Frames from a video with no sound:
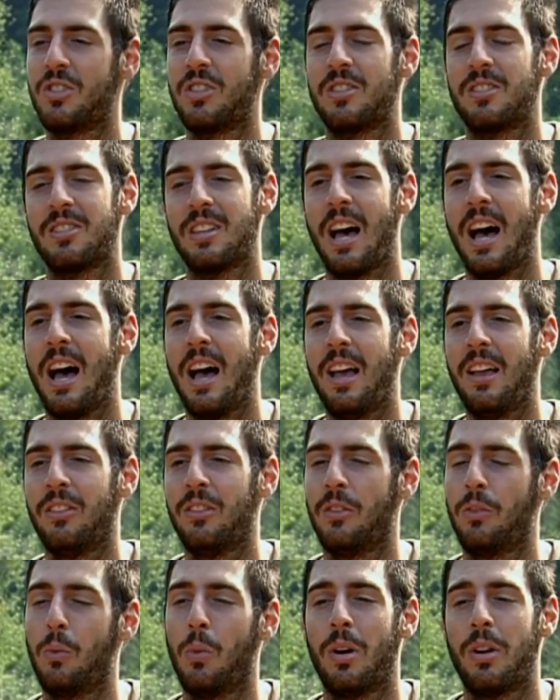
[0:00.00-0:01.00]
the size
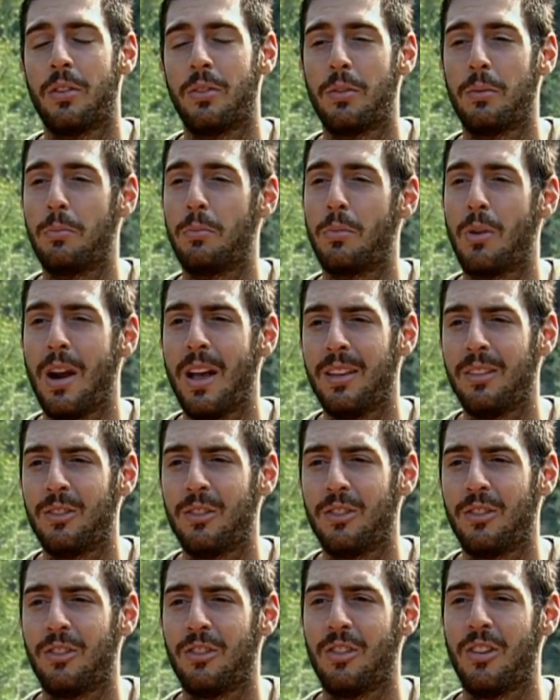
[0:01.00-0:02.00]
of one of her
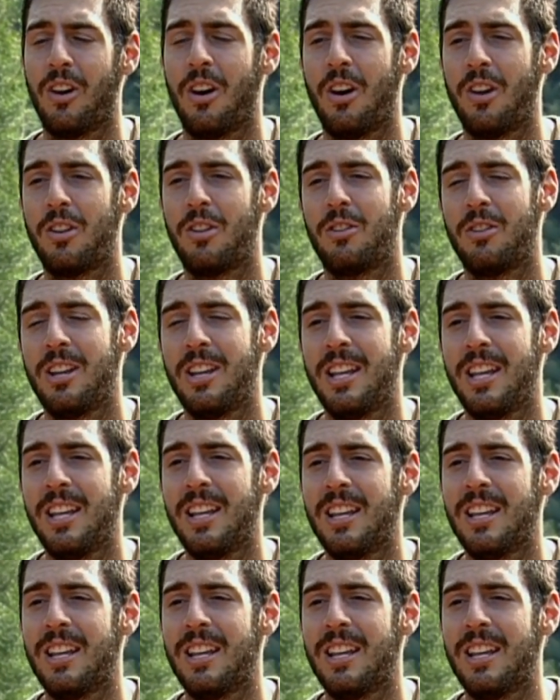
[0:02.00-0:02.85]
breasts on her knee,